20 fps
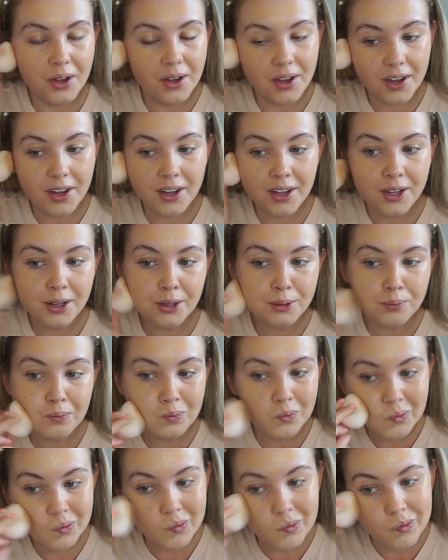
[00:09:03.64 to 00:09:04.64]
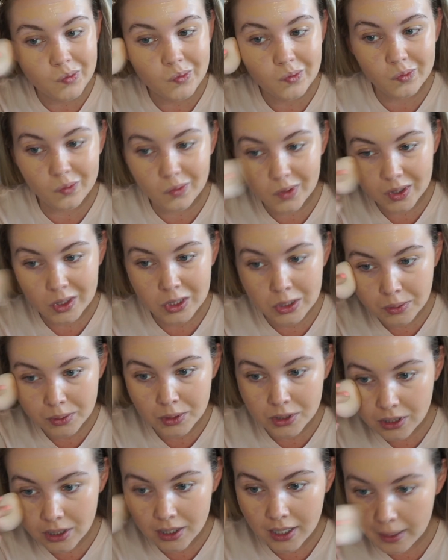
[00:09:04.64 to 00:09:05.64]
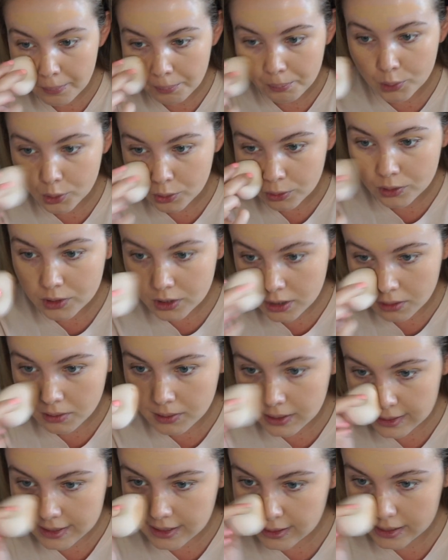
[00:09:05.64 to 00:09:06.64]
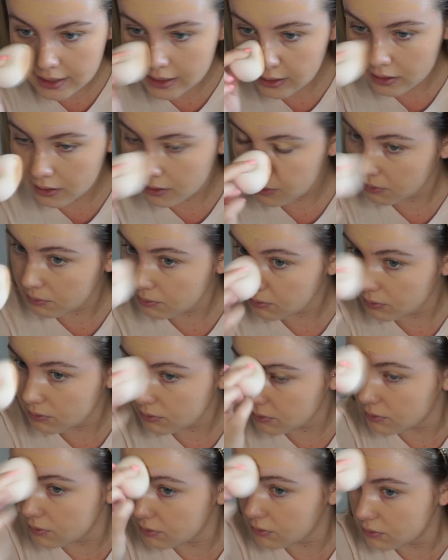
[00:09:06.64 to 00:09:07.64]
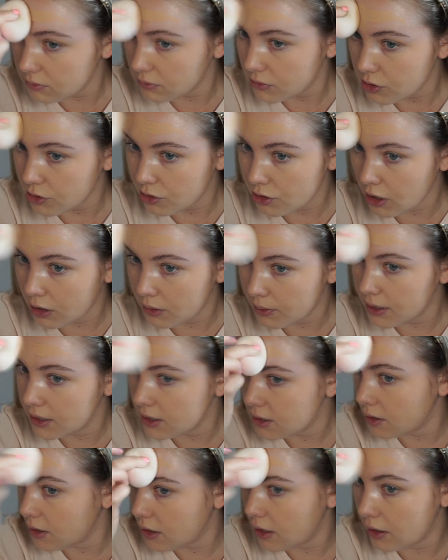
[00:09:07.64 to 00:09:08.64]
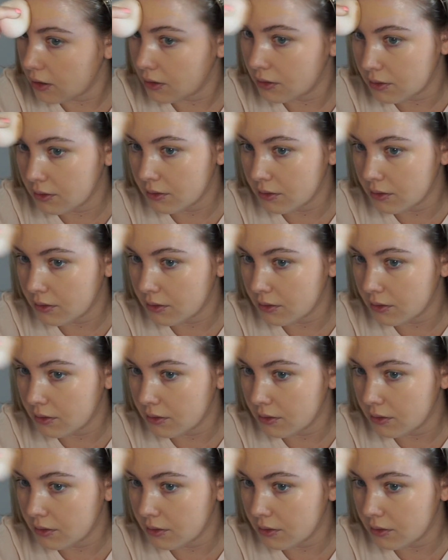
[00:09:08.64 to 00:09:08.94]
Just because I get bored so easily, like so easily.